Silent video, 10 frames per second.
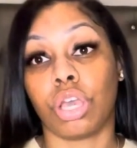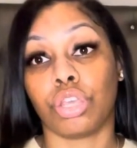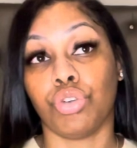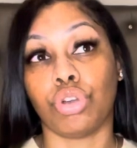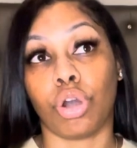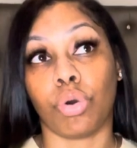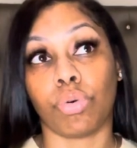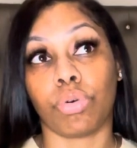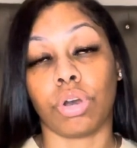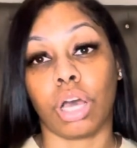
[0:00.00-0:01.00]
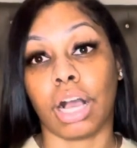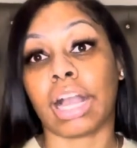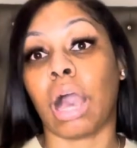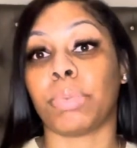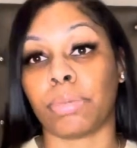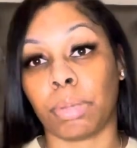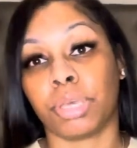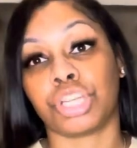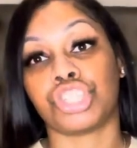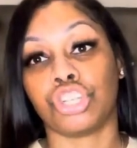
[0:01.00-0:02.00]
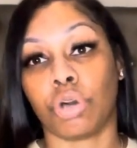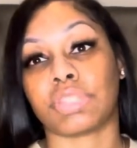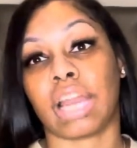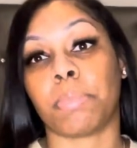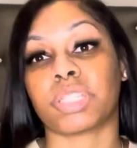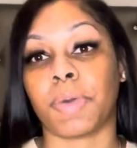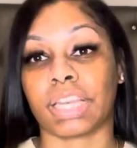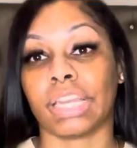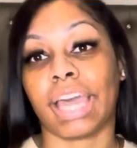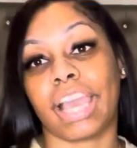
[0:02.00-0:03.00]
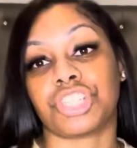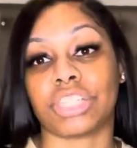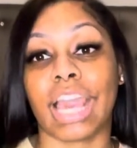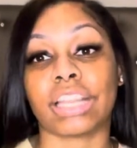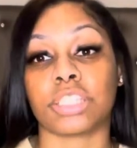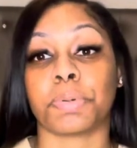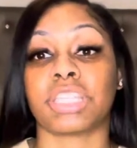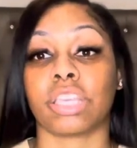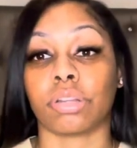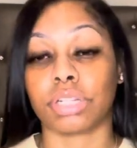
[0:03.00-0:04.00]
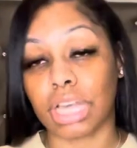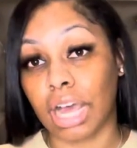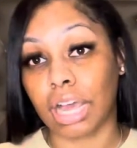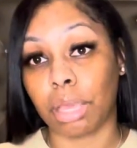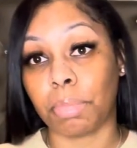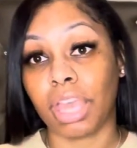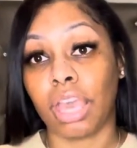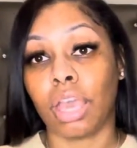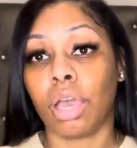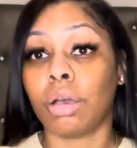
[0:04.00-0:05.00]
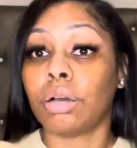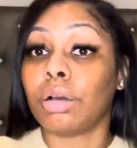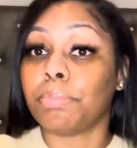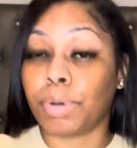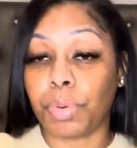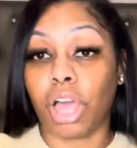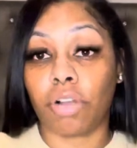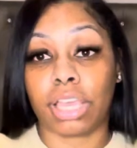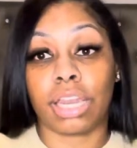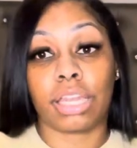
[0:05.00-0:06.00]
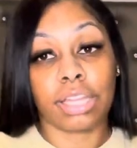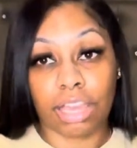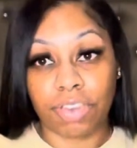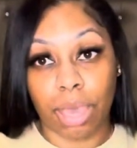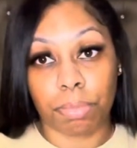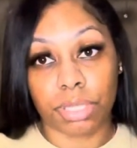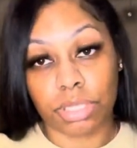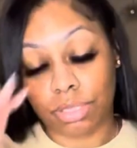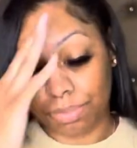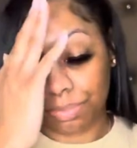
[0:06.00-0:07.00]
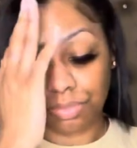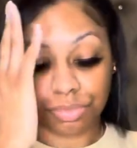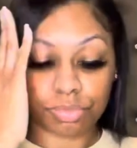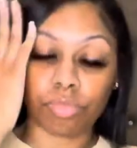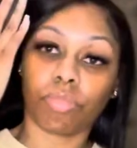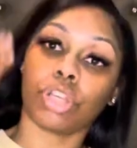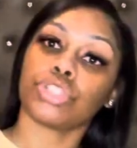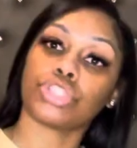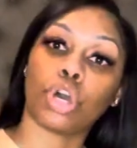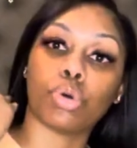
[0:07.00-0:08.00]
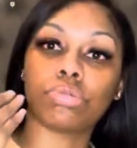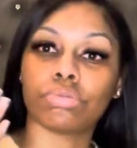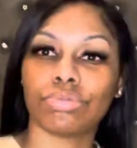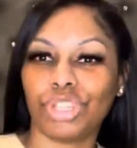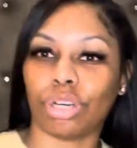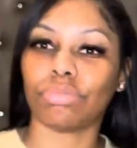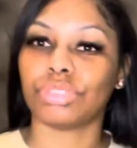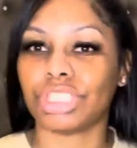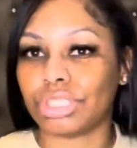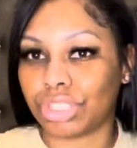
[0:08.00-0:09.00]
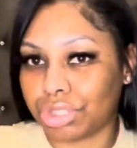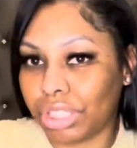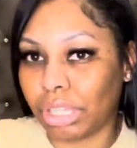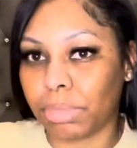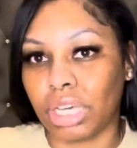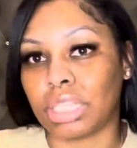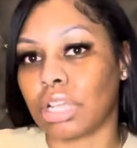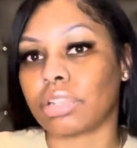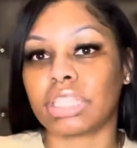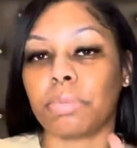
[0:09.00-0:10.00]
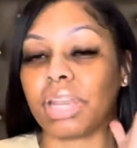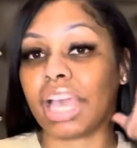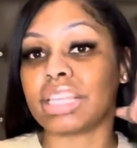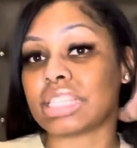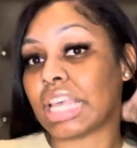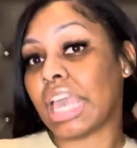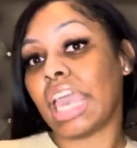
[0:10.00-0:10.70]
you know, accommodate me because she knows that I'm expecting lashes at this particular time. But we all get it. Life happens. So, you know, just treat them good. Talk to them nice.